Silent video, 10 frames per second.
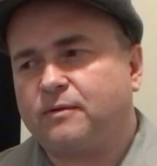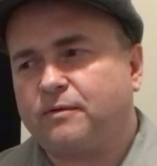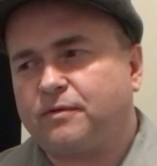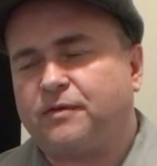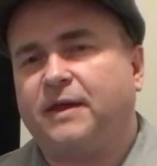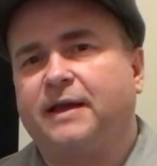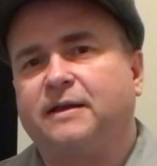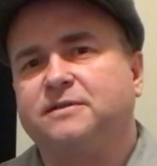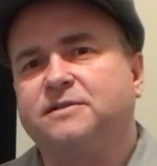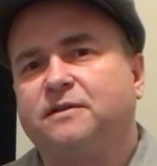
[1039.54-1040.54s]

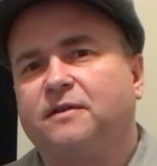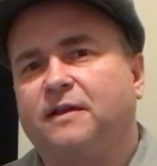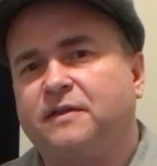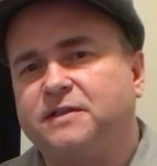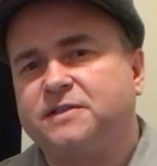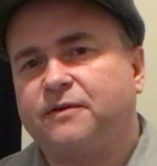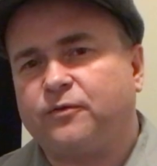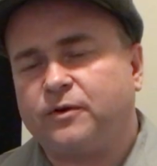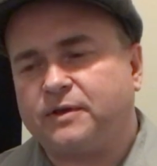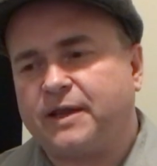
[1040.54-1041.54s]
things that these
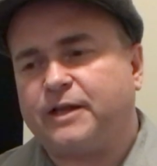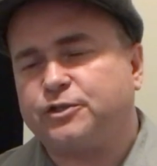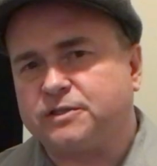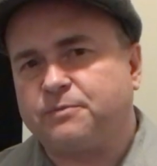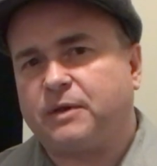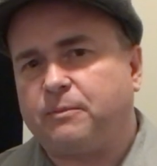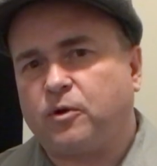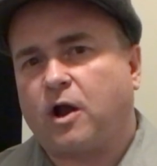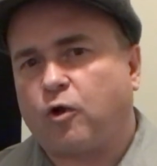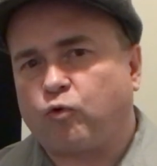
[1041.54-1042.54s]
different nations and
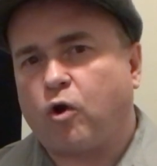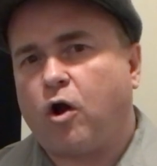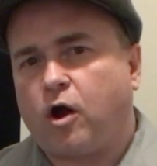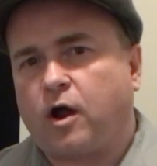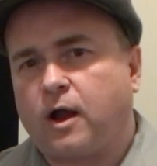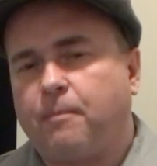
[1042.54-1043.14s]
people got wrong